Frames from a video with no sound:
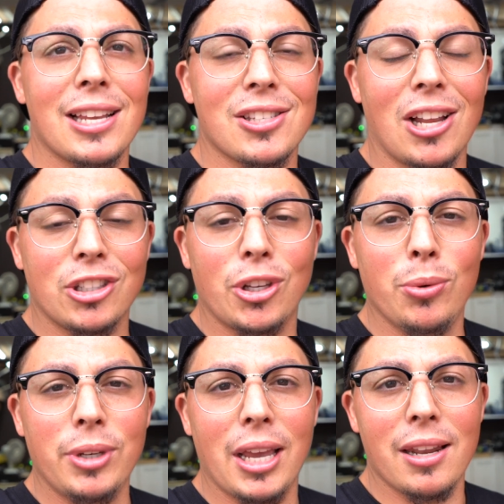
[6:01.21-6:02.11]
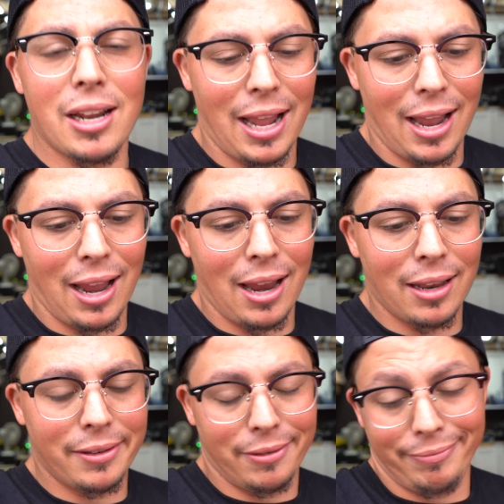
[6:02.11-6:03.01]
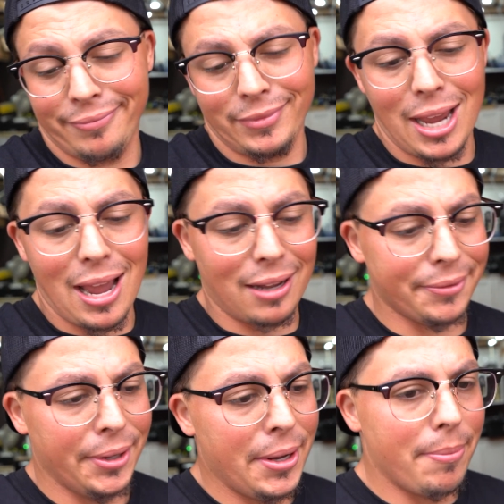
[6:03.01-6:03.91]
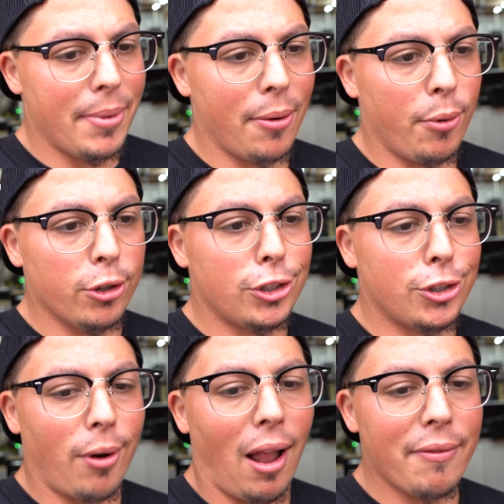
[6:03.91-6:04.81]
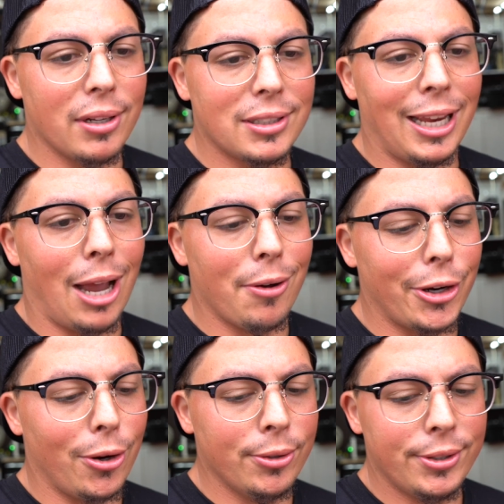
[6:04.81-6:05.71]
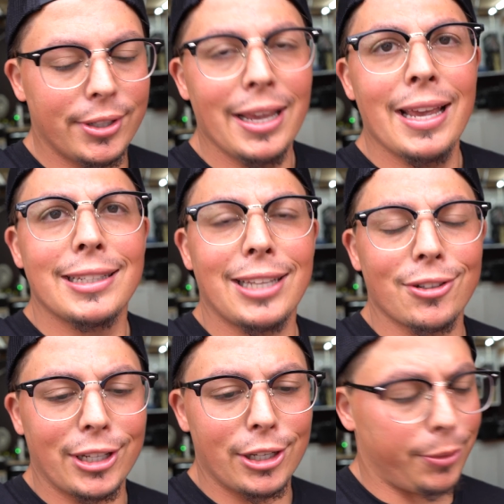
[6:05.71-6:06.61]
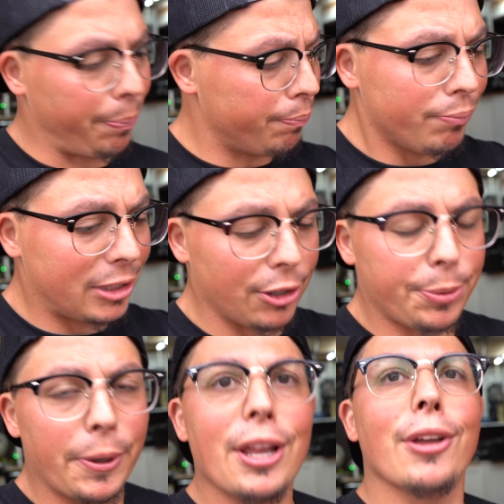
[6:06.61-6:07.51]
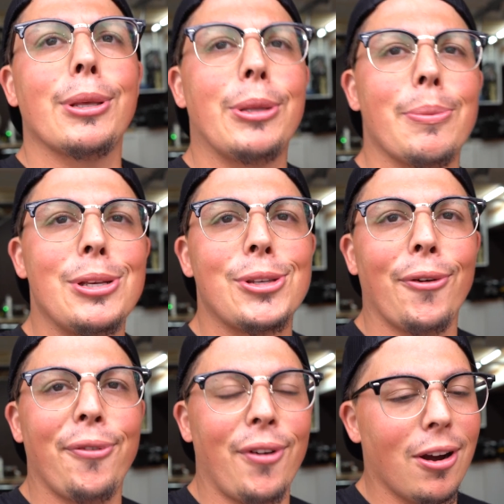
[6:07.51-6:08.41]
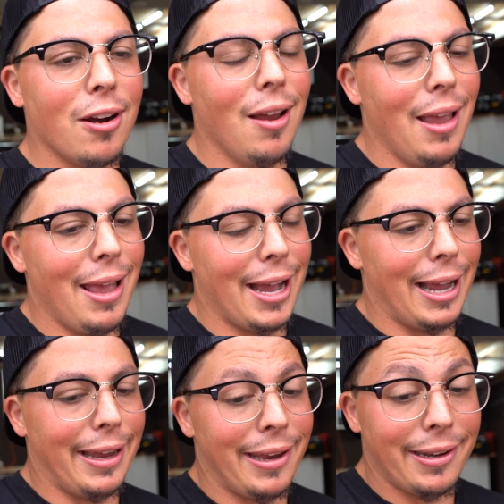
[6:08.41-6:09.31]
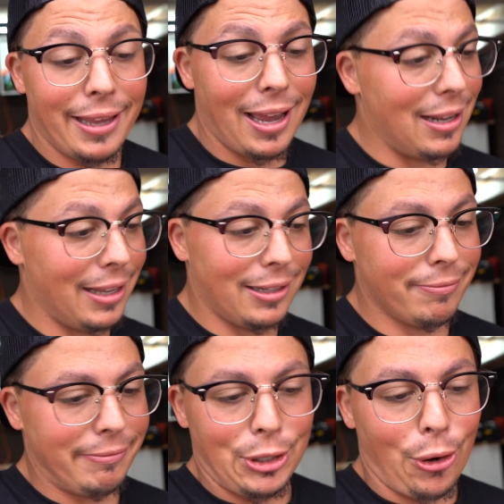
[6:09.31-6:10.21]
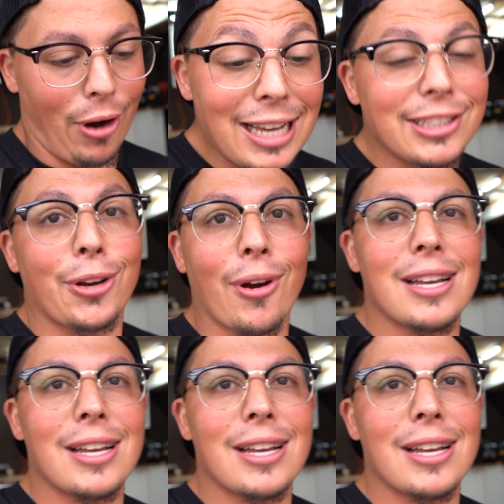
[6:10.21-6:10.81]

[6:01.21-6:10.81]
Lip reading: It's not tuned yet, and yeah, but we'll just drive in and see how it goes. Sounds pretty healthy to me so far, and yeah, like crazy.